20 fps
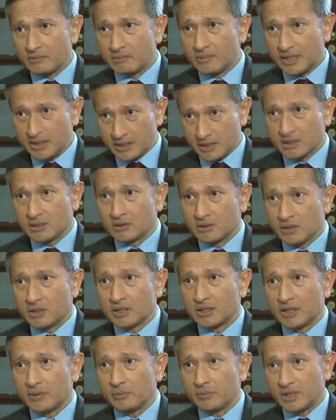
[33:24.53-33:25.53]
but there's a
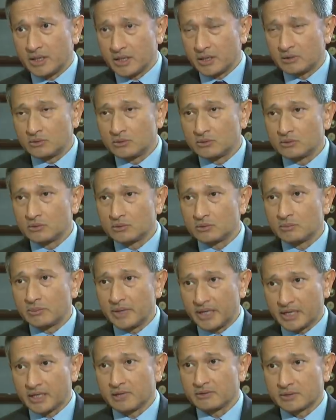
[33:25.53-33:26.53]
lot that we can do to
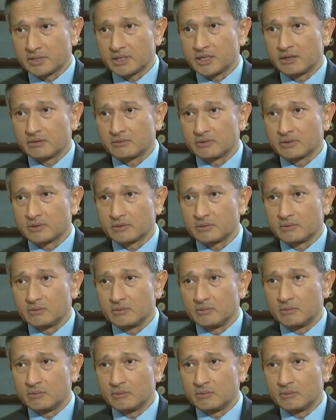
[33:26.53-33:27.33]
make ourselves